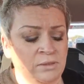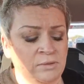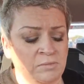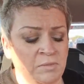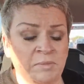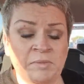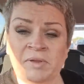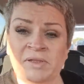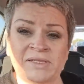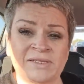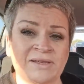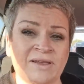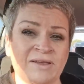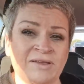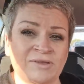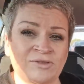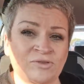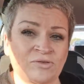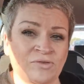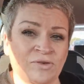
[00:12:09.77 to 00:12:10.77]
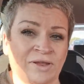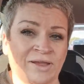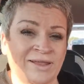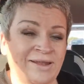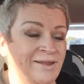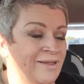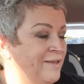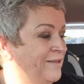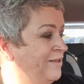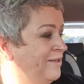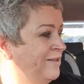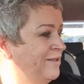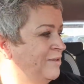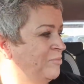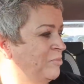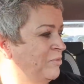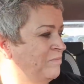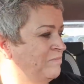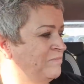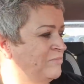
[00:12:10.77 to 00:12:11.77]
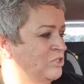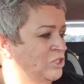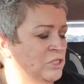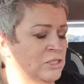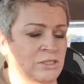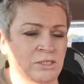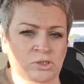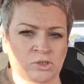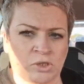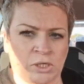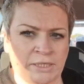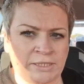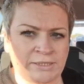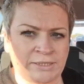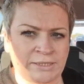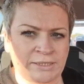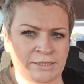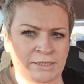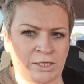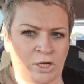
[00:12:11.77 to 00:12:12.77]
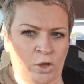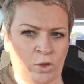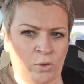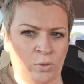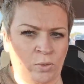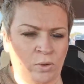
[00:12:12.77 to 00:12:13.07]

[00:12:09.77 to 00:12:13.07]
My mother's car's alright, like, but Jesus Christ, it's slow.